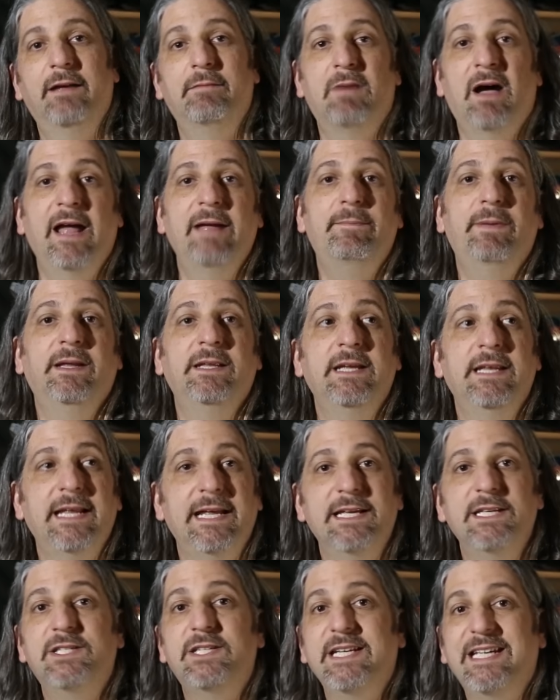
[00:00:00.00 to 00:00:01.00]
and my opinion
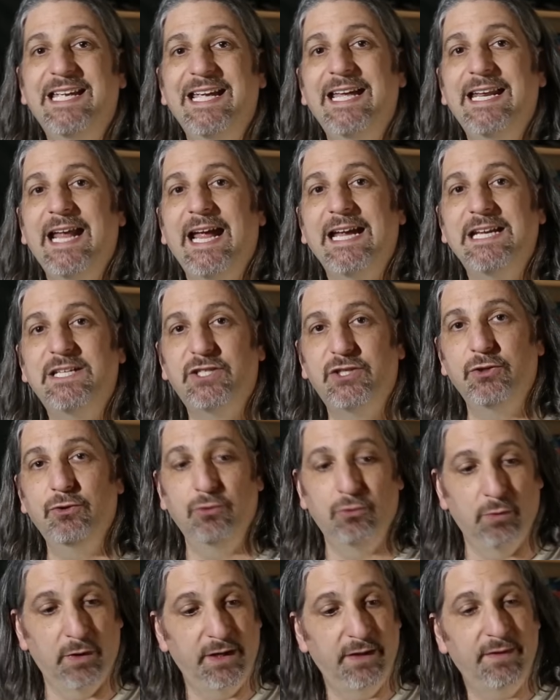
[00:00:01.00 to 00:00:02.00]
is to get a
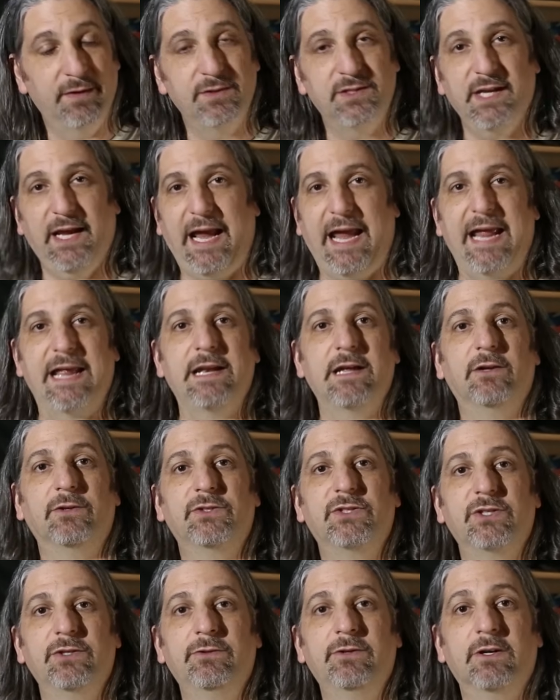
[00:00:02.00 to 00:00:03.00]
tune, one of those
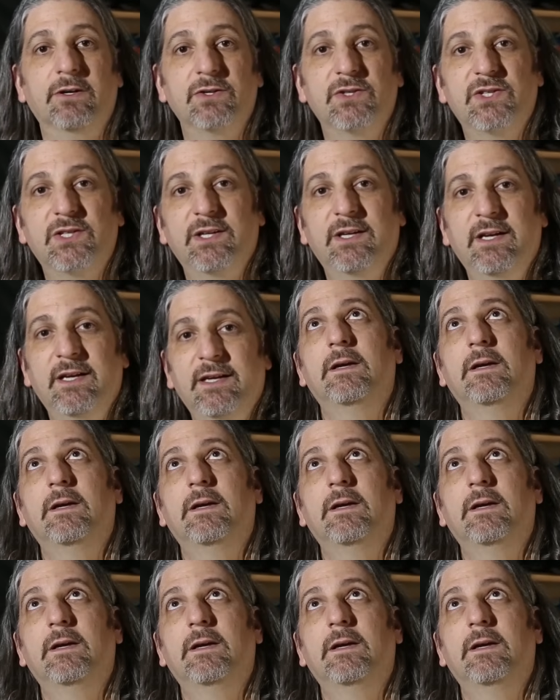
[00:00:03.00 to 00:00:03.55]
handheld tuners.